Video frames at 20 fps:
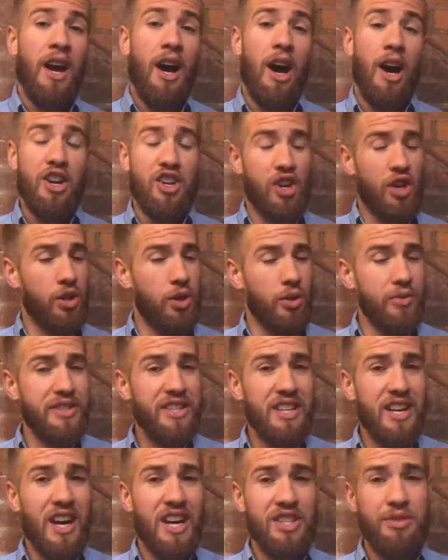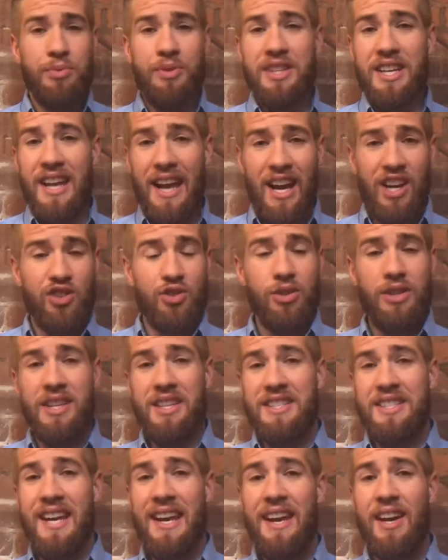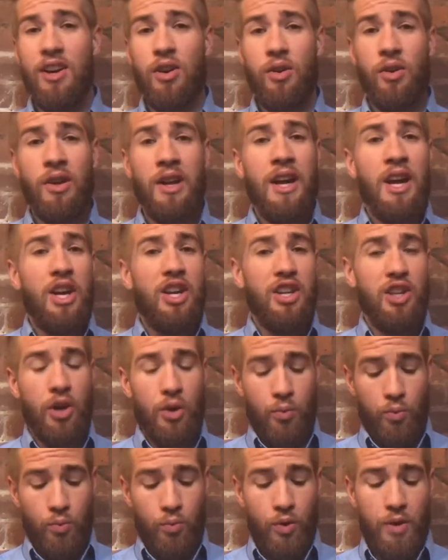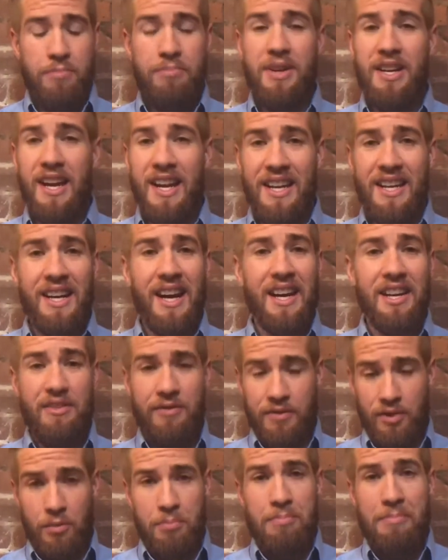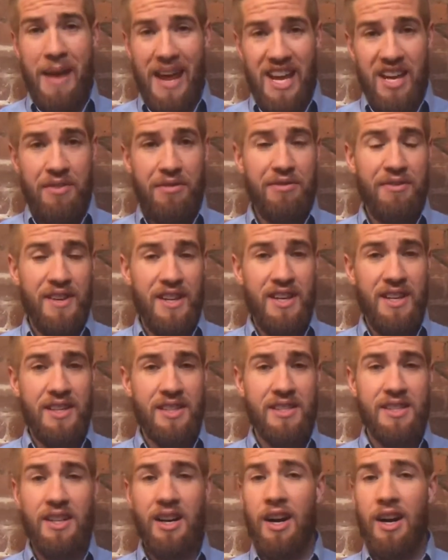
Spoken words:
Your closing costs, what they actually entail, would be any kind of bank fees.